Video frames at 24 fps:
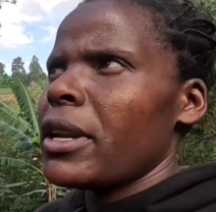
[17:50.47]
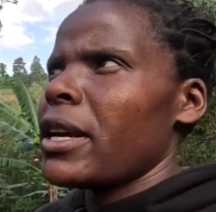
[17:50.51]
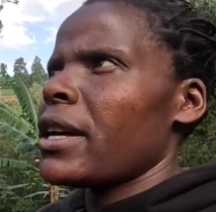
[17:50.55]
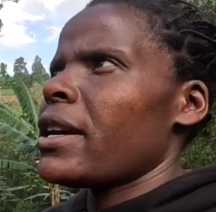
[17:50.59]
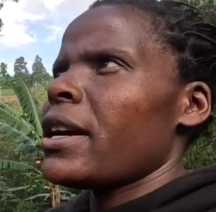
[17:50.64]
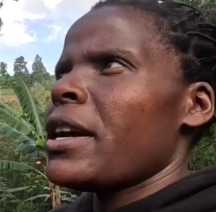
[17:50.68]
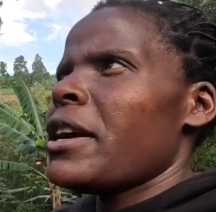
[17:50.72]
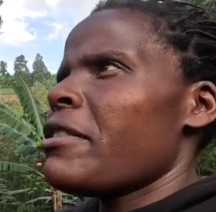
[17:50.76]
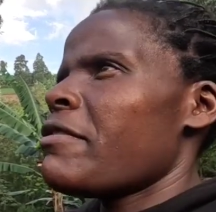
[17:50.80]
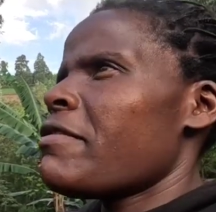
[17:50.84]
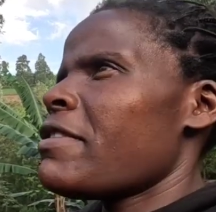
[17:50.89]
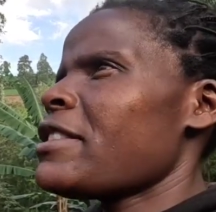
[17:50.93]
Like
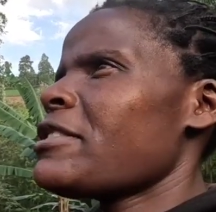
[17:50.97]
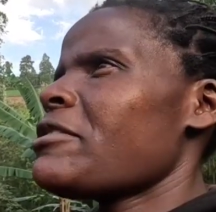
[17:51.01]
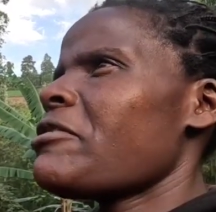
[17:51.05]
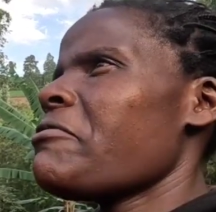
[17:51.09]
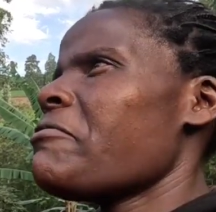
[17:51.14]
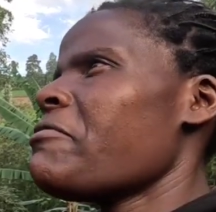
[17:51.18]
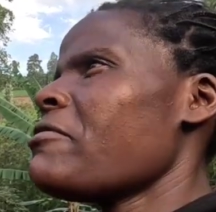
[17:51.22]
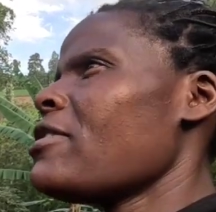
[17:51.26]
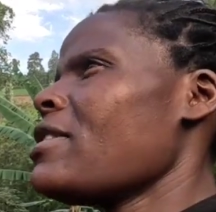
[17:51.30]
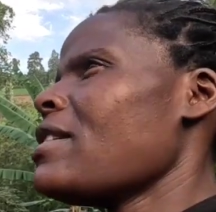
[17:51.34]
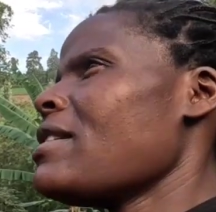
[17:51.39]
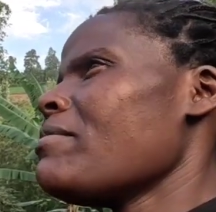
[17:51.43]
first
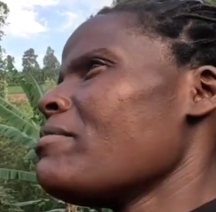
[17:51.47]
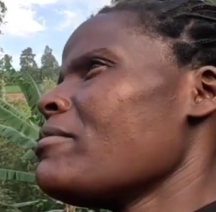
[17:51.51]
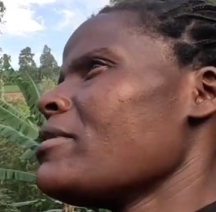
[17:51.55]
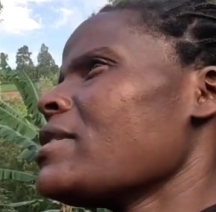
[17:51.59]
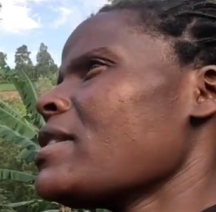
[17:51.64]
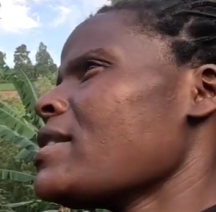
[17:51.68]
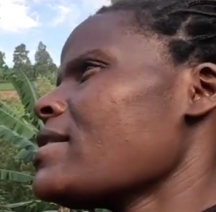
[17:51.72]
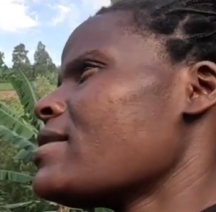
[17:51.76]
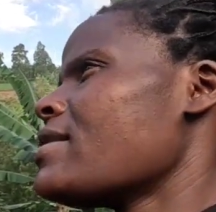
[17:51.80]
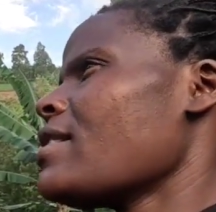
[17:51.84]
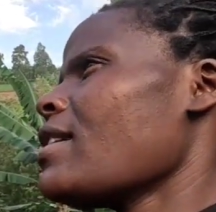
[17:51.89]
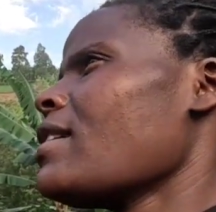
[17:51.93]
of all, let me
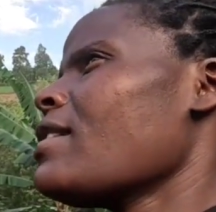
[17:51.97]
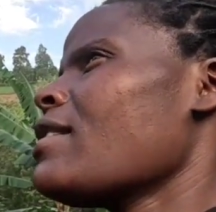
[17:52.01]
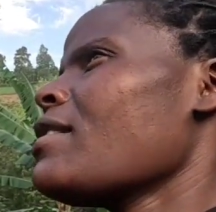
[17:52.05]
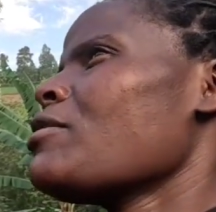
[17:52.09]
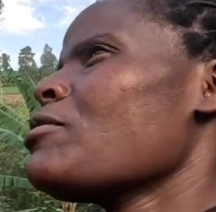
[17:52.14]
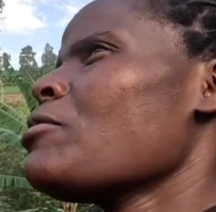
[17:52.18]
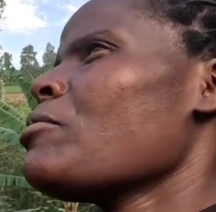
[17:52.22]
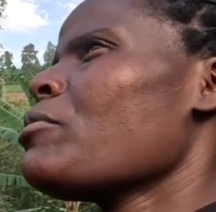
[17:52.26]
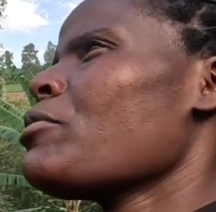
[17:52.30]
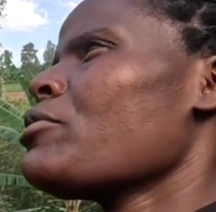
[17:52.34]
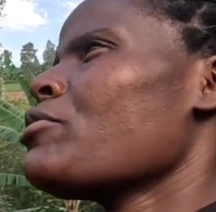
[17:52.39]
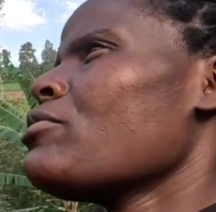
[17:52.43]
just take
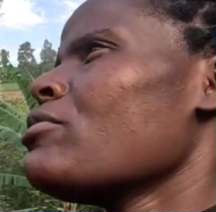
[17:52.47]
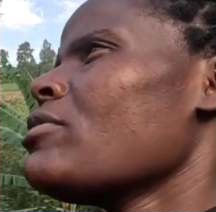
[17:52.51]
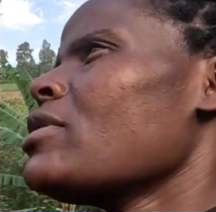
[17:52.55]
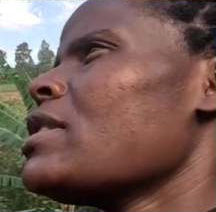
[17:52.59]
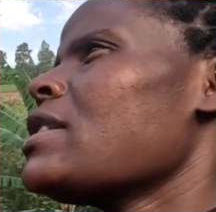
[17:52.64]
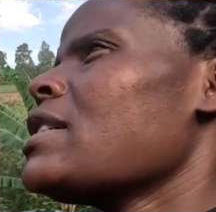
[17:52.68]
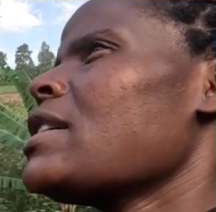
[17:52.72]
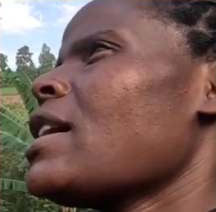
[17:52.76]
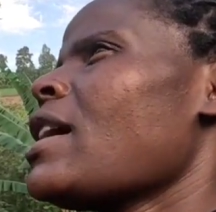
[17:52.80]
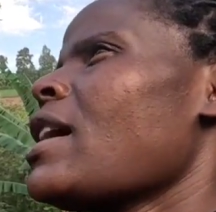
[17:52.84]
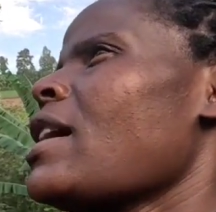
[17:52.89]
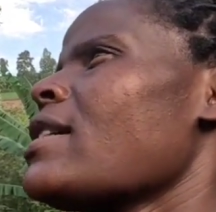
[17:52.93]
this
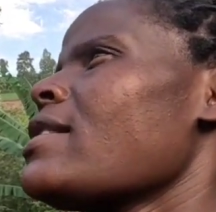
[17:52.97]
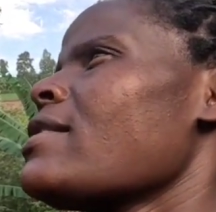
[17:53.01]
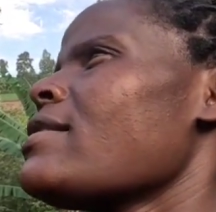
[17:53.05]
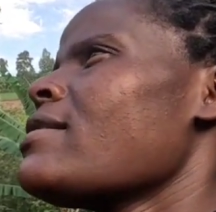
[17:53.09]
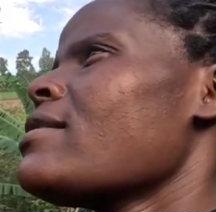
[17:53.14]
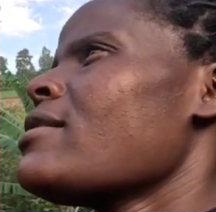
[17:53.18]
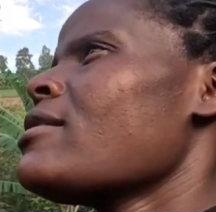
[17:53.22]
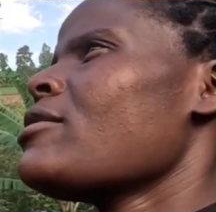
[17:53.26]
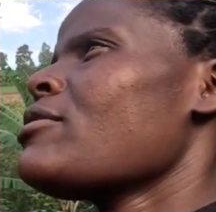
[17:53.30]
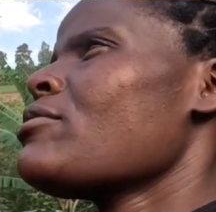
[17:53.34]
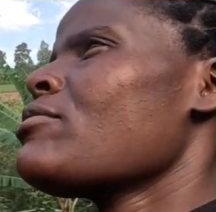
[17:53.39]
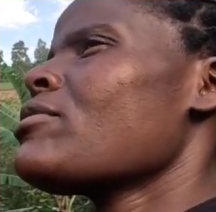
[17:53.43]
opportunity,
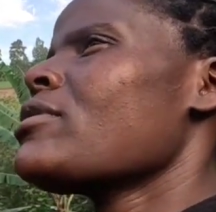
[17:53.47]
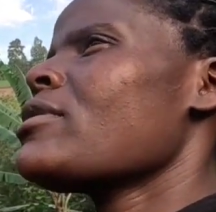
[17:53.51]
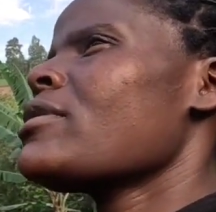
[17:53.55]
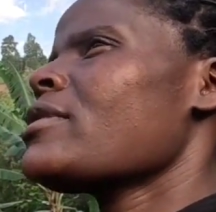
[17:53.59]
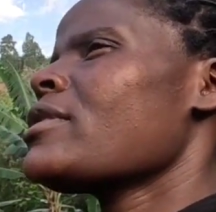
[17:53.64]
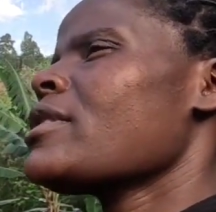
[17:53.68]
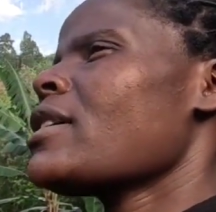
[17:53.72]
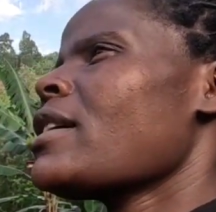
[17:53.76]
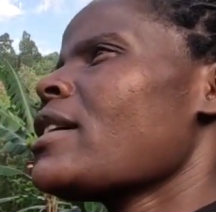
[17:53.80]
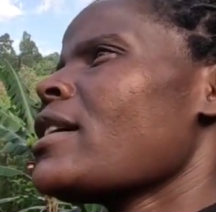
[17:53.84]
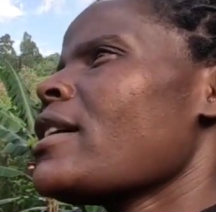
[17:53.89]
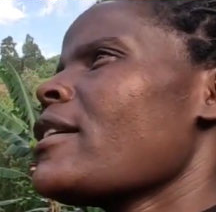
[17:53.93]
guys, to
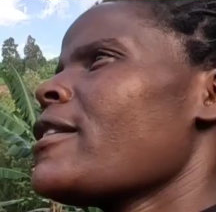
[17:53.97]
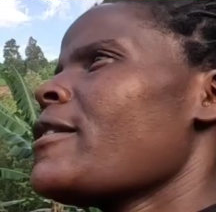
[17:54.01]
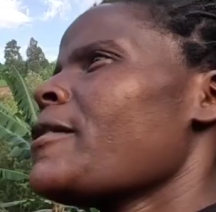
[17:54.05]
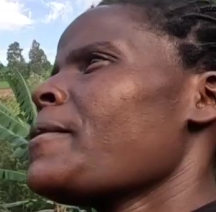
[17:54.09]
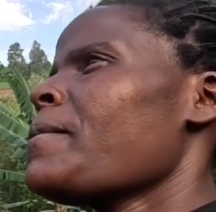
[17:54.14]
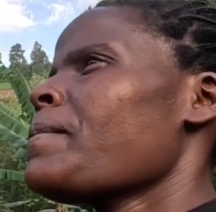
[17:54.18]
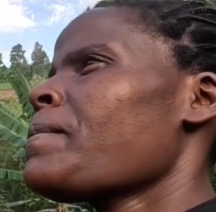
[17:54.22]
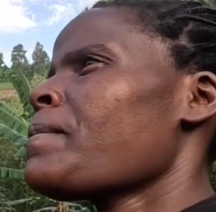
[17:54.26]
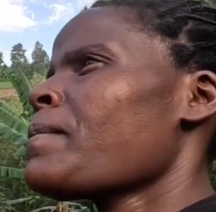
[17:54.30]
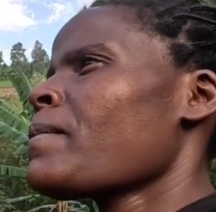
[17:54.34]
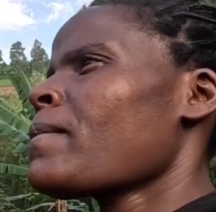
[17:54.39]
say